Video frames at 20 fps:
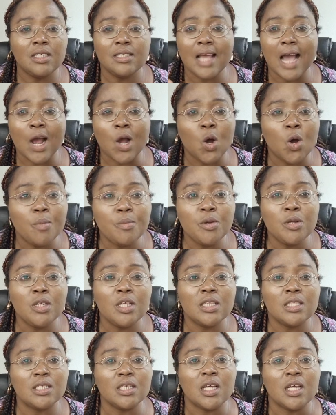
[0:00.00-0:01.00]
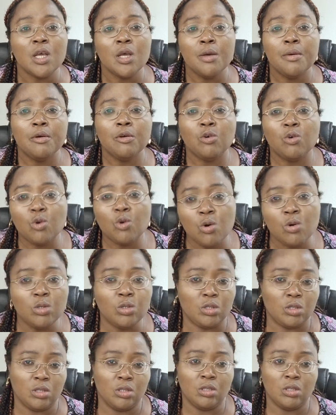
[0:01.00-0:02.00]
their community,
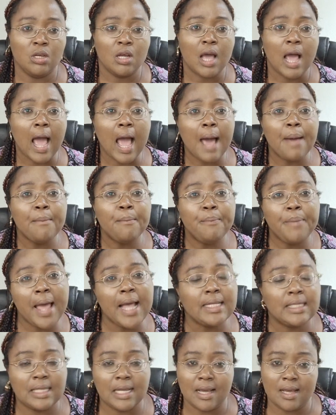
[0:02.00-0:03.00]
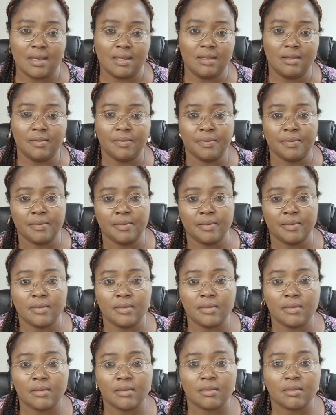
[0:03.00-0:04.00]
good and better.
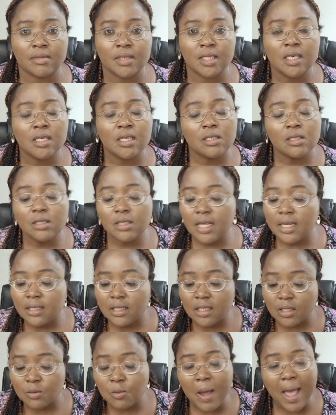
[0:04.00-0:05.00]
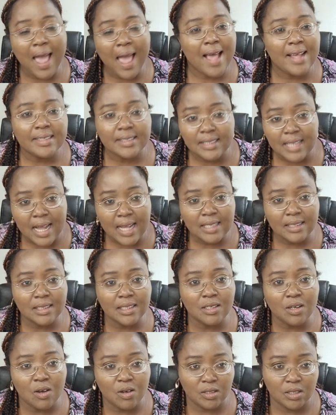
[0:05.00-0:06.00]
This is where I stand
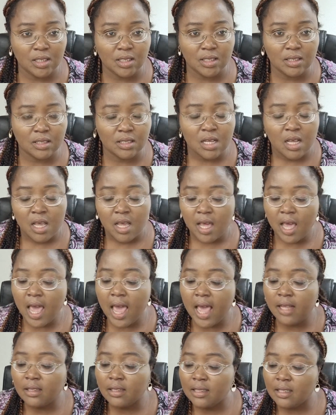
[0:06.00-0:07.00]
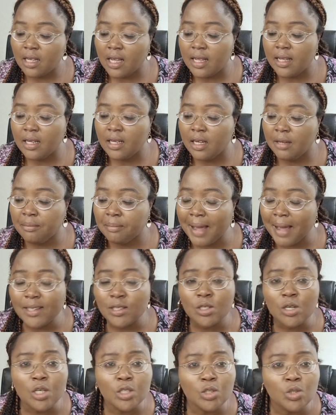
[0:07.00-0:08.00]
in all this. And by
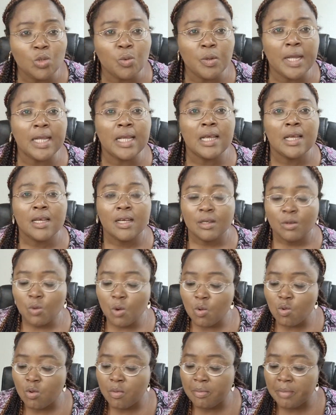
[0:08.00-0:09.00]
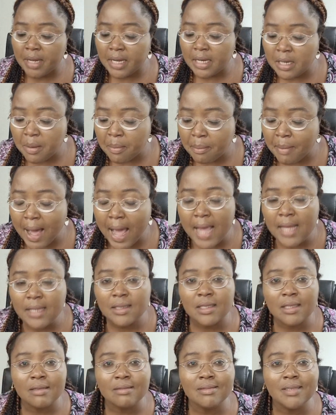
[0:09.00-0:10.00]
so doing, we will
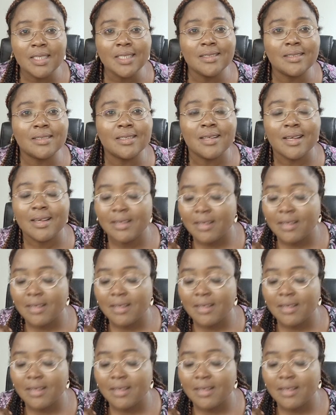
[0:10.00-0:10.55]
minimize this